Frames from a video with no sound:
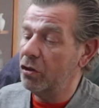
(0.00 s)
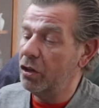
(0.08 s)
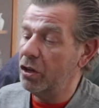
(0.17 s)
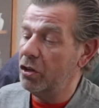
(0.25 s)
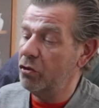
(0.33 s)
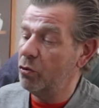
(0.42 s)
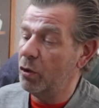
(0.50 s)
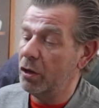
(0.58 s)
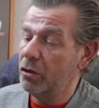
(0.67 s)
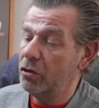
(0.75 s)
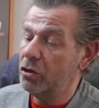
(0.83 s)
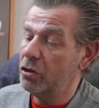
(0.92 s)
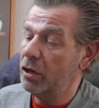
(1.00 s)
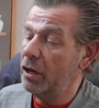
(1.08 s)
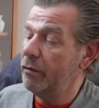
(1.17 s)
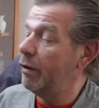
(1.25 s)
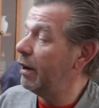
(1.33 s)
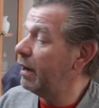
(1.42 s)
these ones
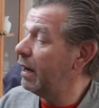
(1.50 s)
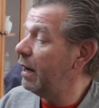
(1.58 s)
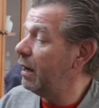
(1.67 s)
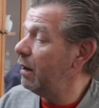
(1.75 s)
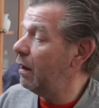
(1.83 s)
if I can.